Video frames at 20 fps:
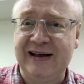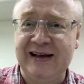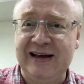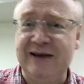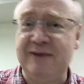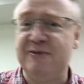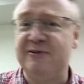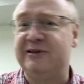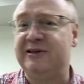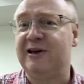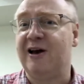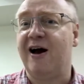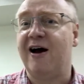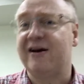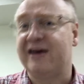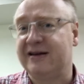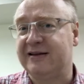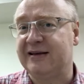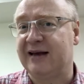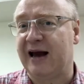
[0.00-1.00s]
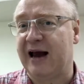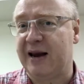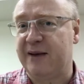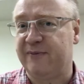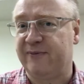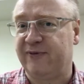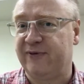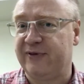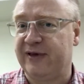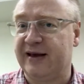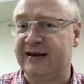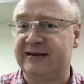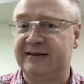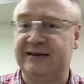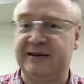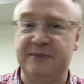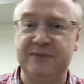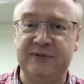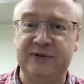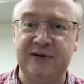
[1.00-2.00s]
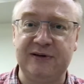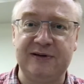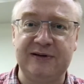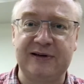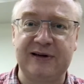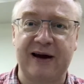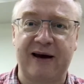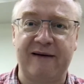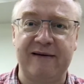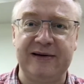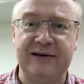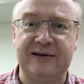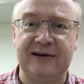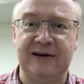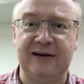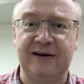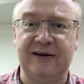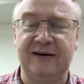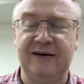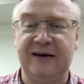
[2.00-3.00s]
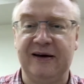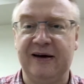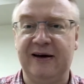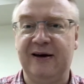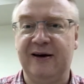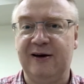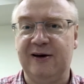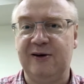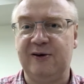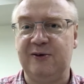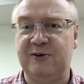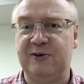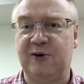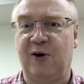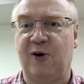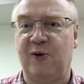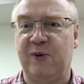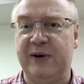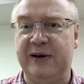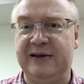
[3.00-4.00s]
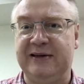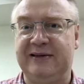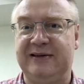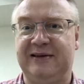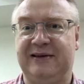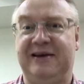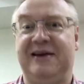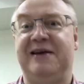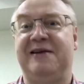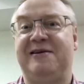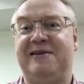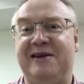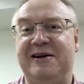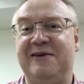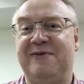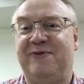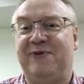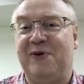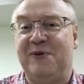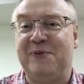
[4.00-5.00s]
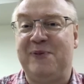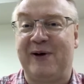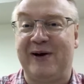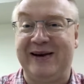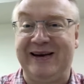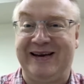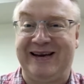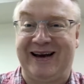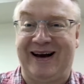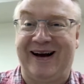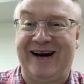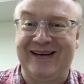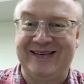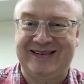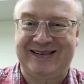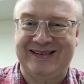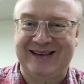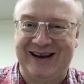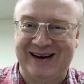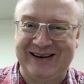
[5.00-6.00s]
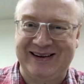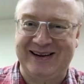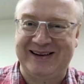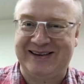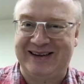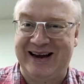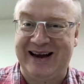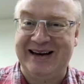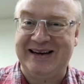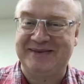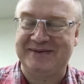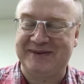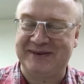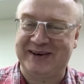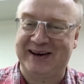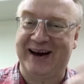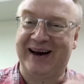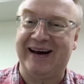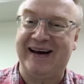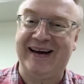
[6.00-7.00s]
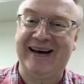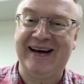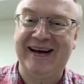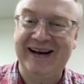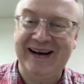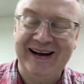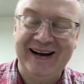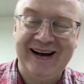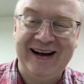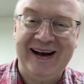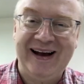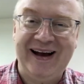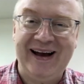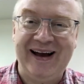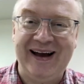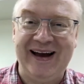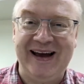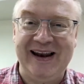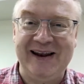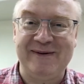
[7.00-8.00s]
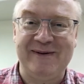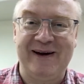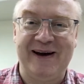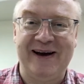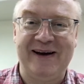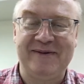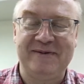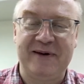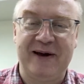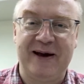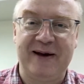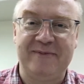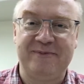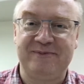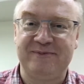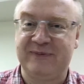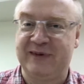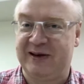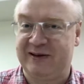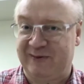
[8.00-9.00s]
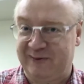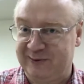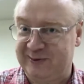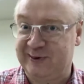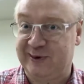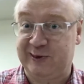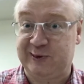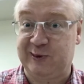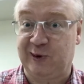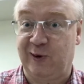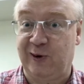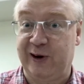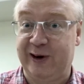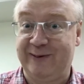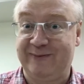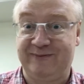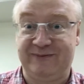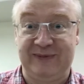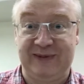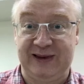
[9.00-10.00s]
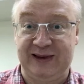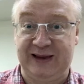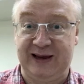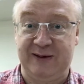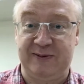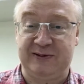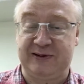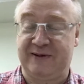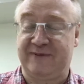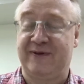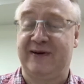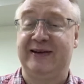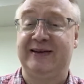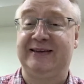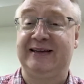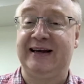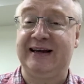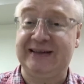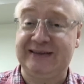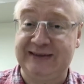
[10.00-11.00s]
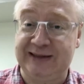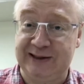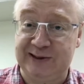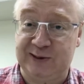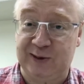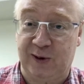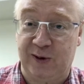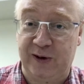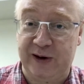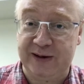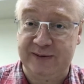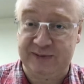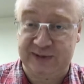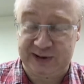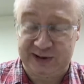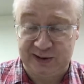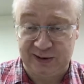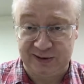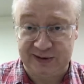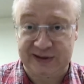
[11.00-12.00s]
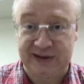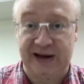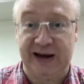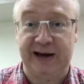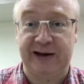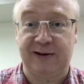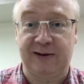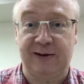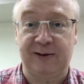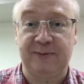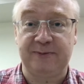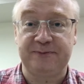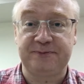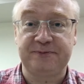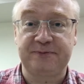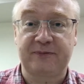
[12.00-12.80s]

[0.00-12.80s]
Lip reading: He was the archetype for that Simpsons character who's always in a full body cast, that Daredevil guy. Anyway, onto the toy. It was a fantastic toy, the stunt cycle.